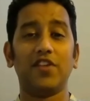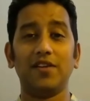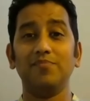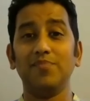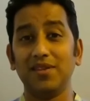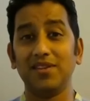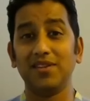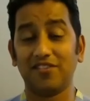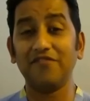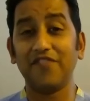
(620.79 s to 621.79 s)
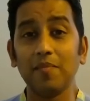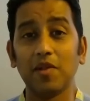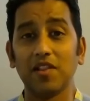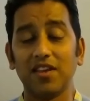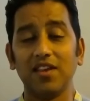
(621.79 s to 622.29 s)
lifeline, meaning their
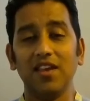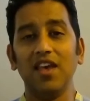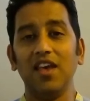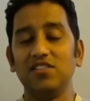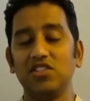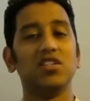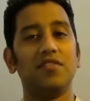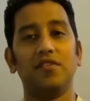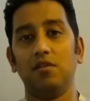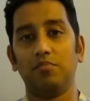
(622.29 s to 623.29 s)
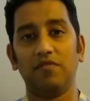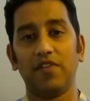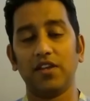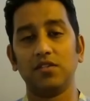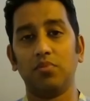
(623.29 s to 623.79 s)
family, is just not there to
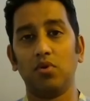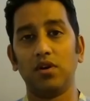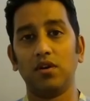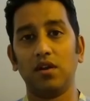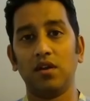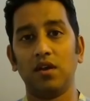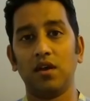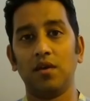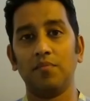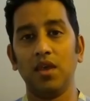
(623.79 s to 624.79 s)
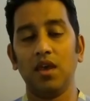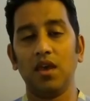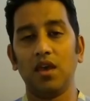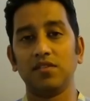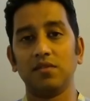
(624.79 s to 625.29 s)
provide support.
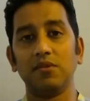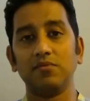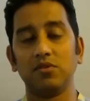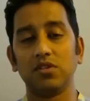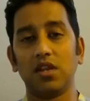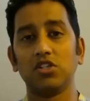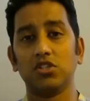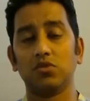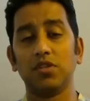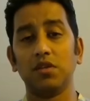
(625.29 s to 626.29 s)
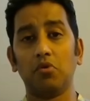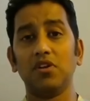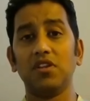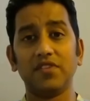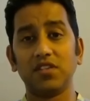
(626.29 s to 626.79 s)
And sometimes those connections are really
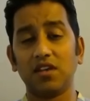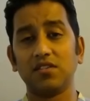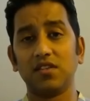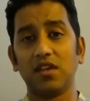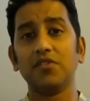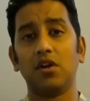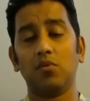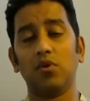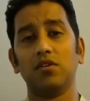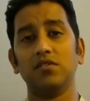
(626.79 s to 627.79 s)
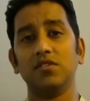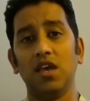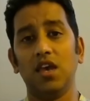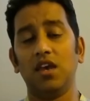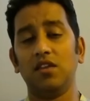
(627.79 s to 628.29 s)
important even to us as healthcare workers.
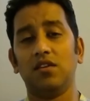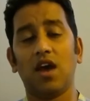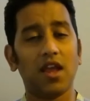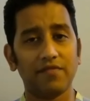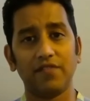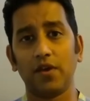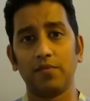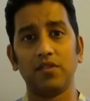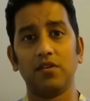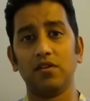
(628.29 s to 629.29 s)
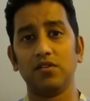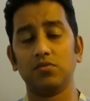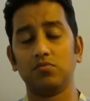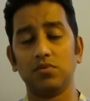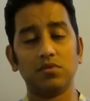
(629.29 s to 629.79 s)
And not having family there